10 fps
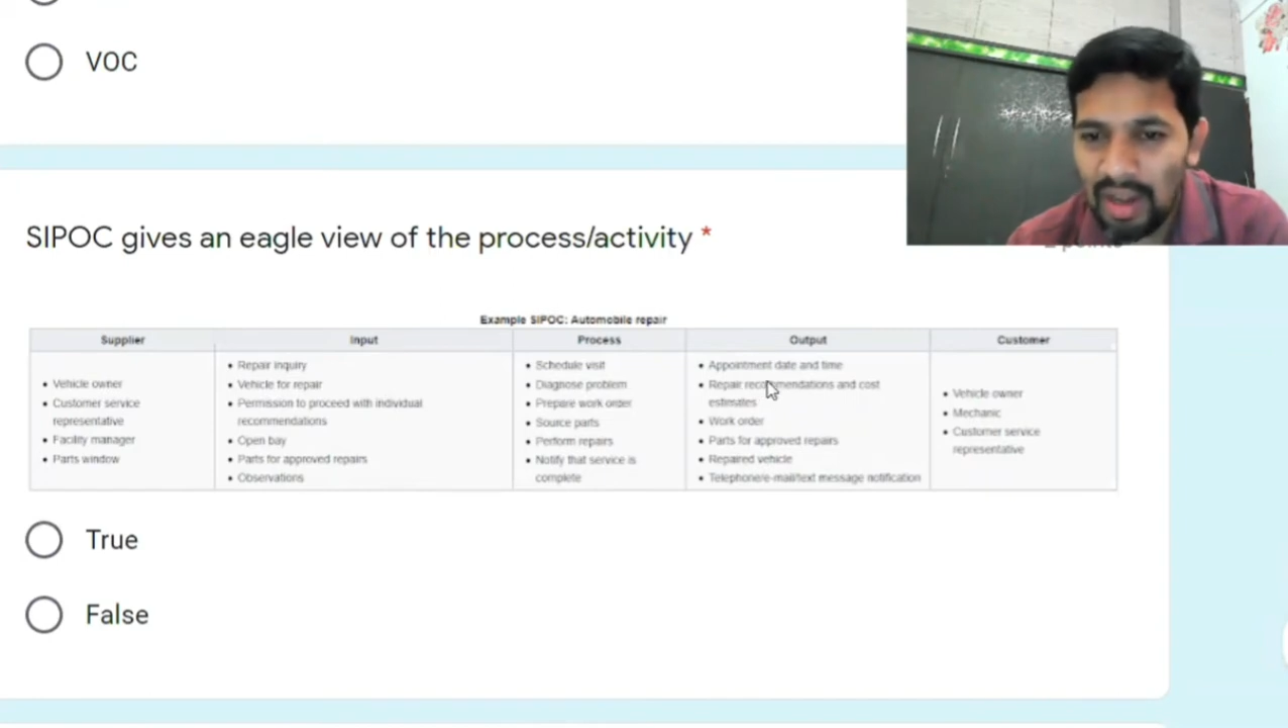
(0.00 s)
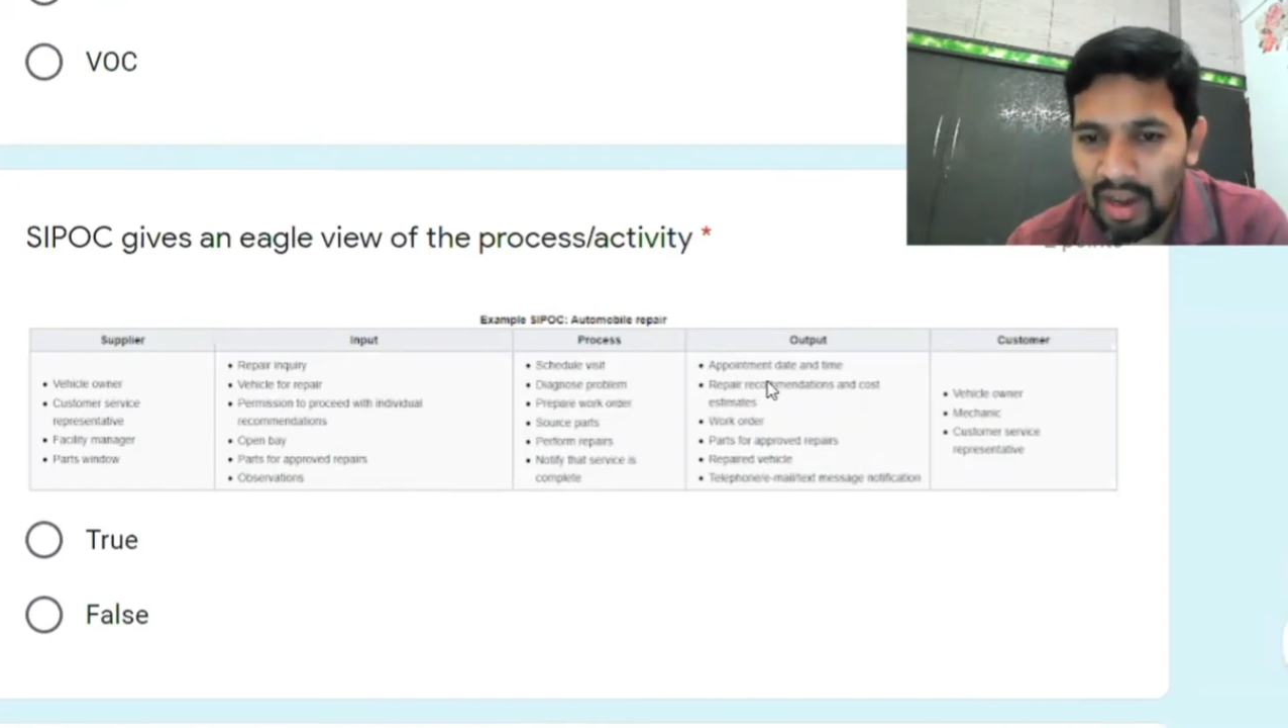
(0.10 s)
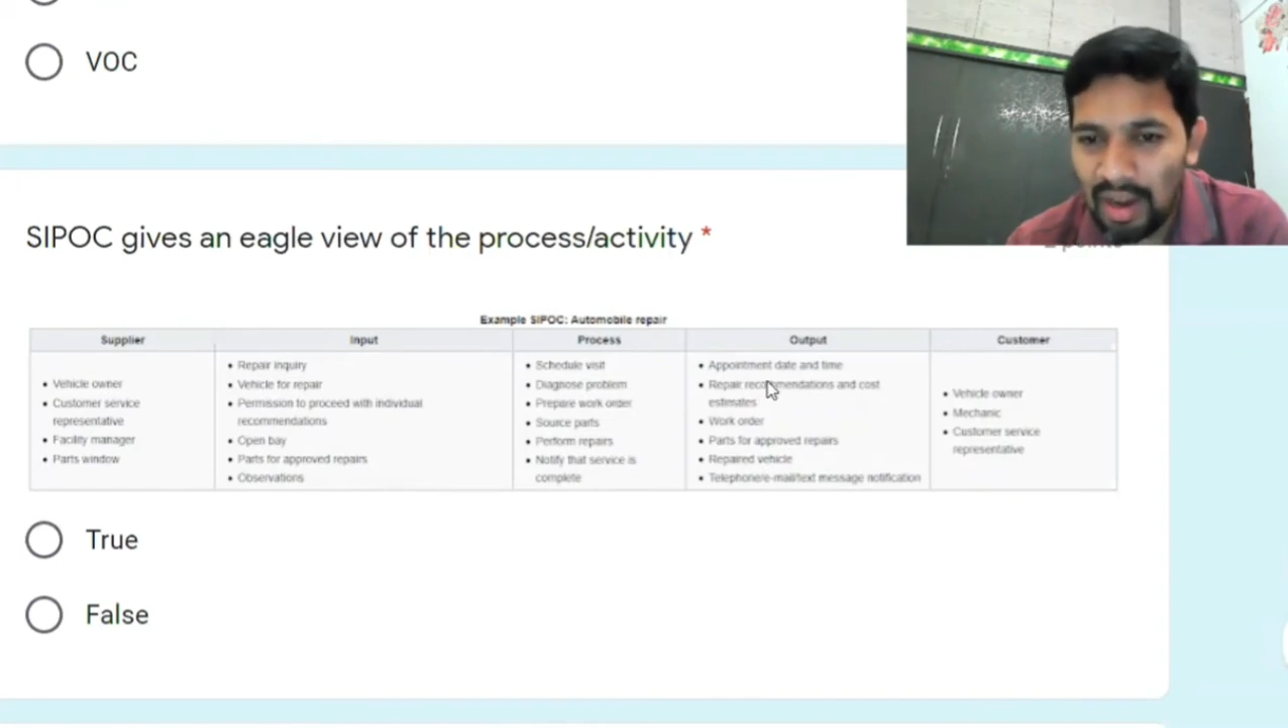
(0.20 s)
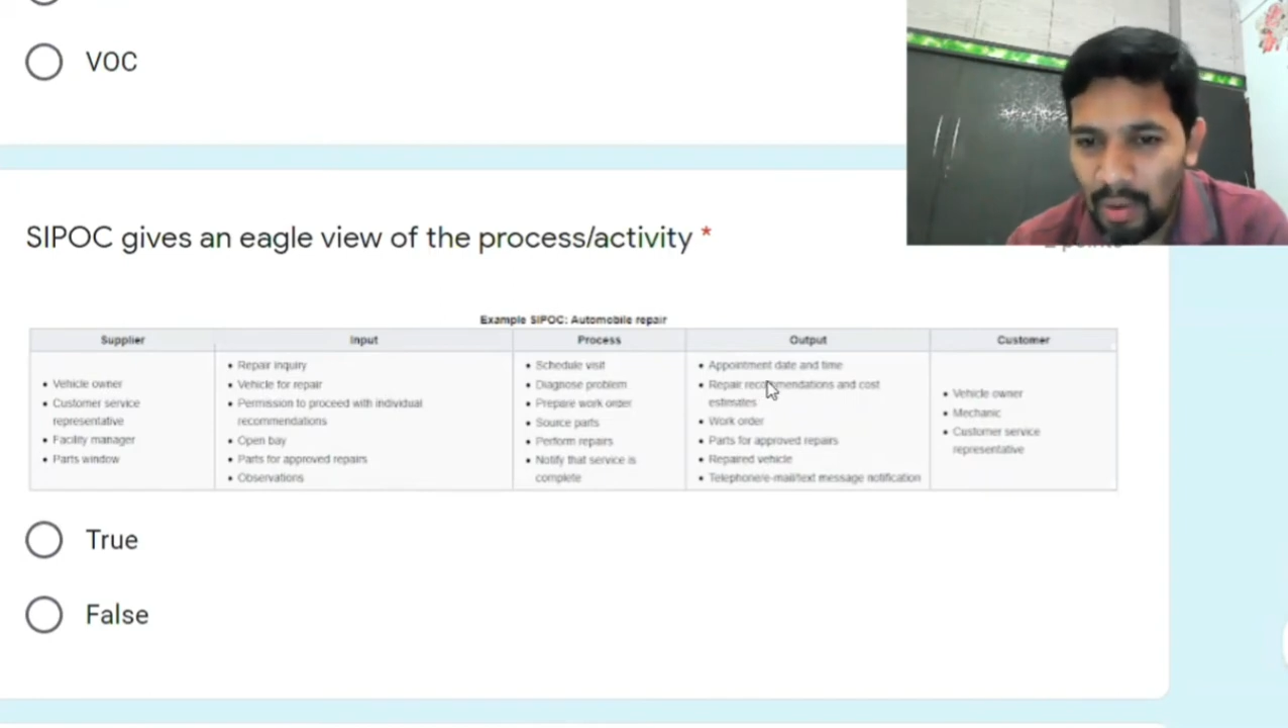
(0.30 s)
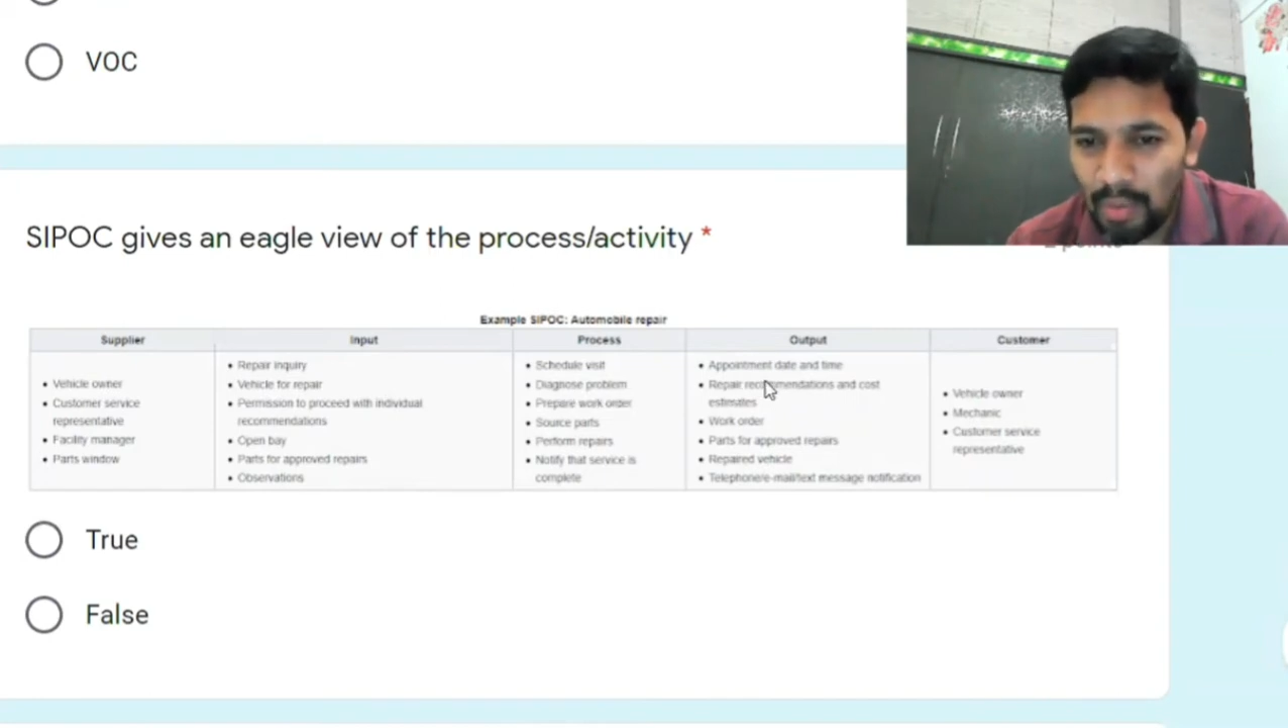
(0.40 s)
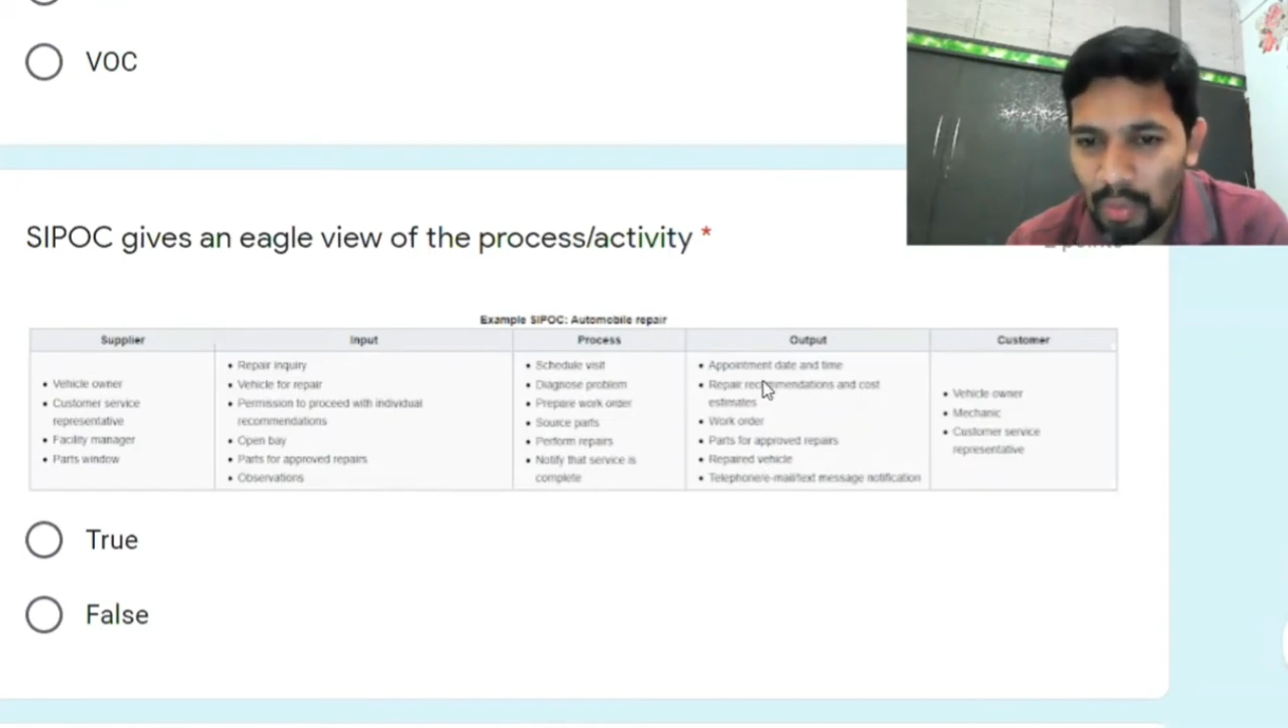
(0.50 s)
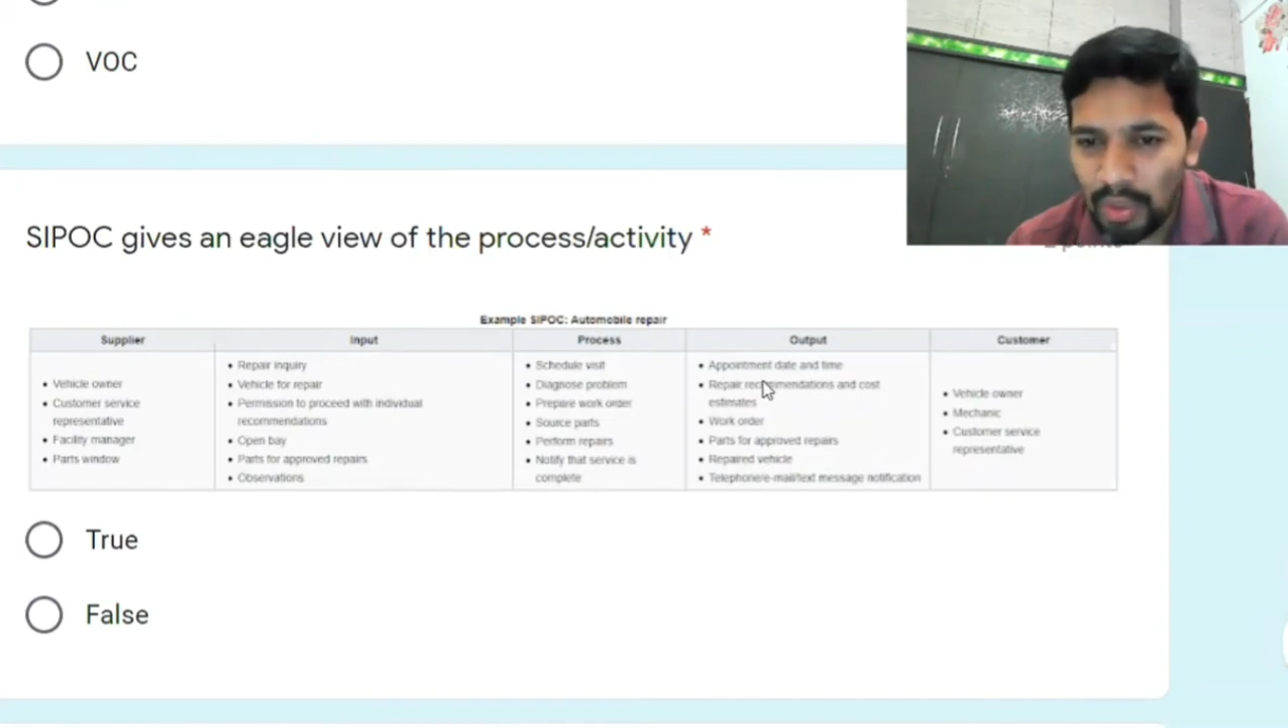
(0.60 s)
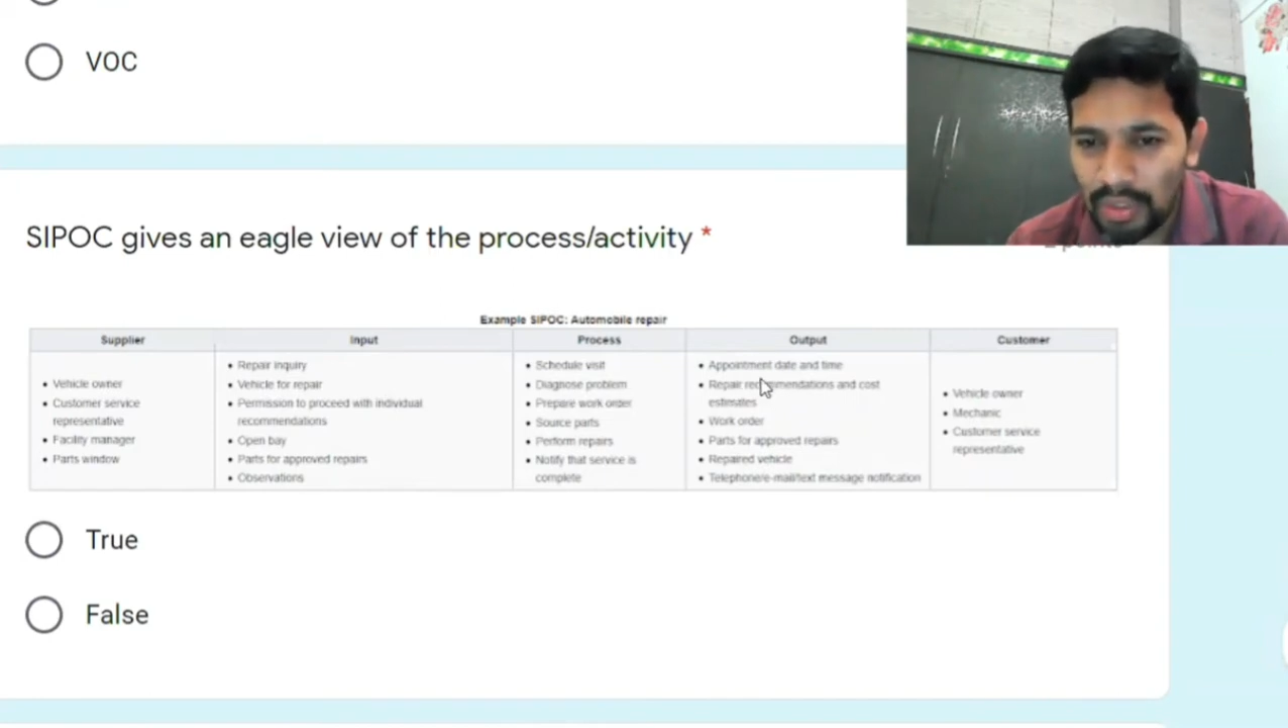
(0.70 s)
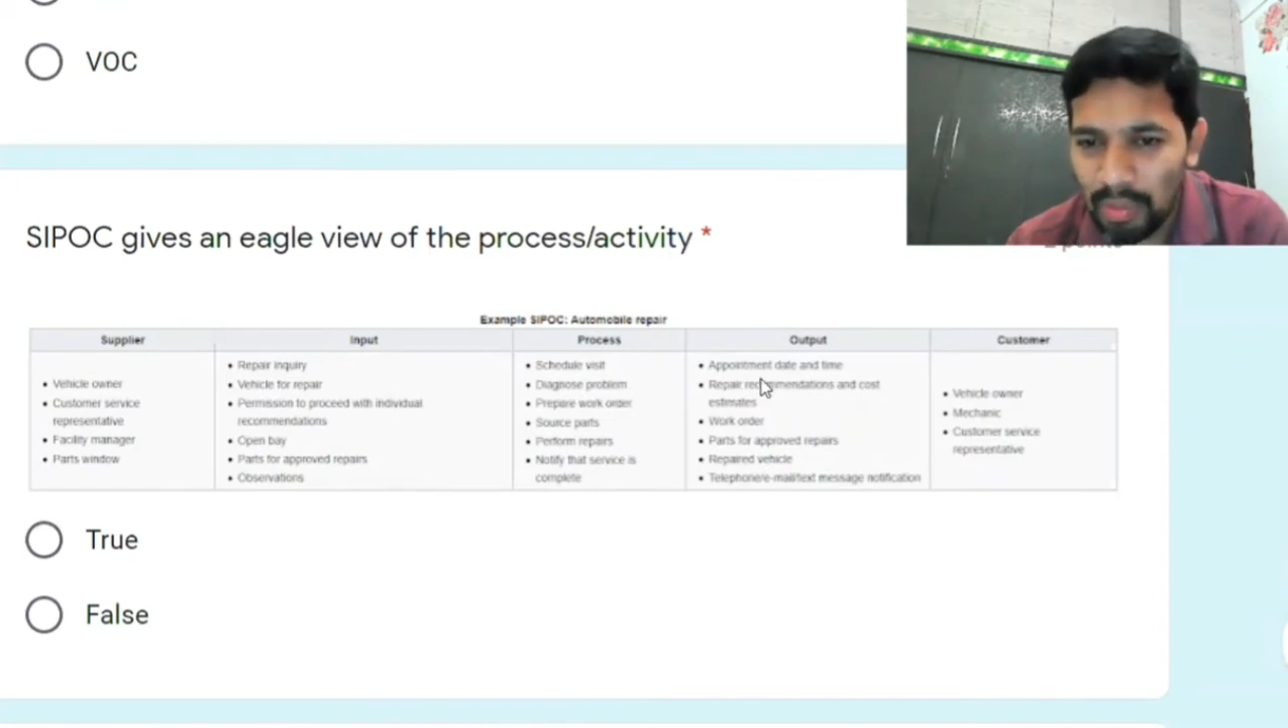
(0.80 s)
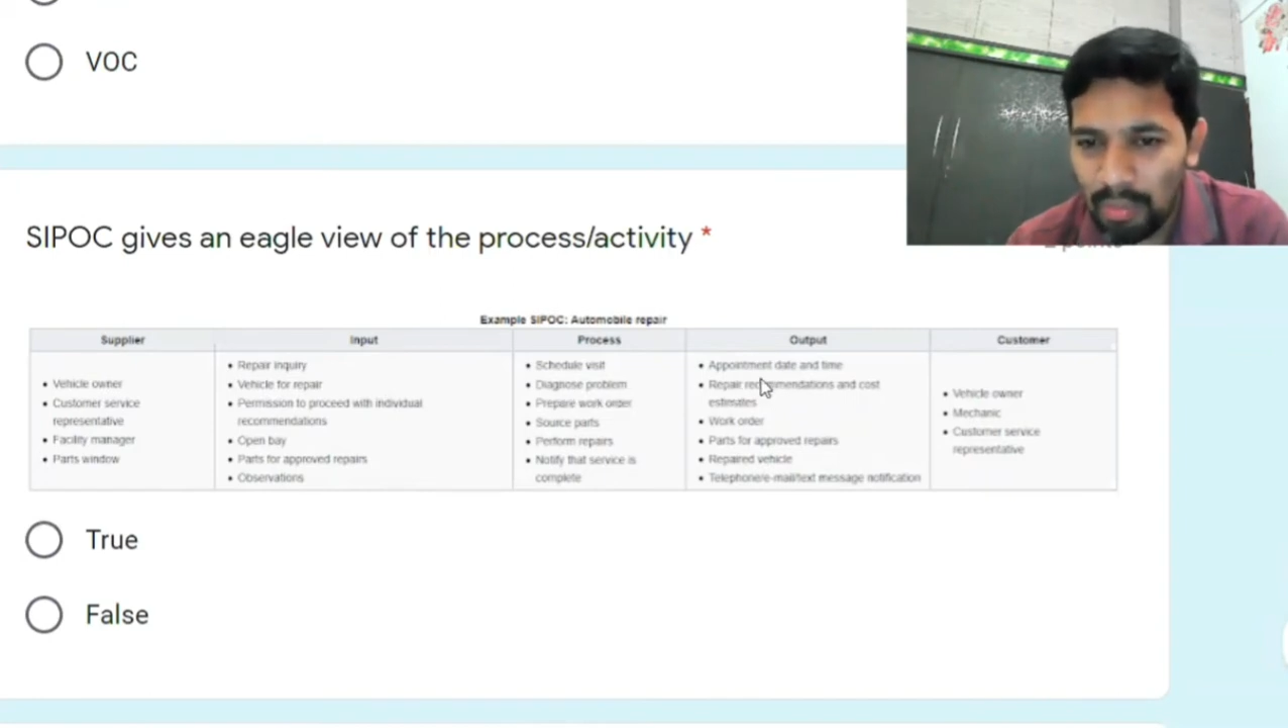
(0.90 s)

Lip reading: output is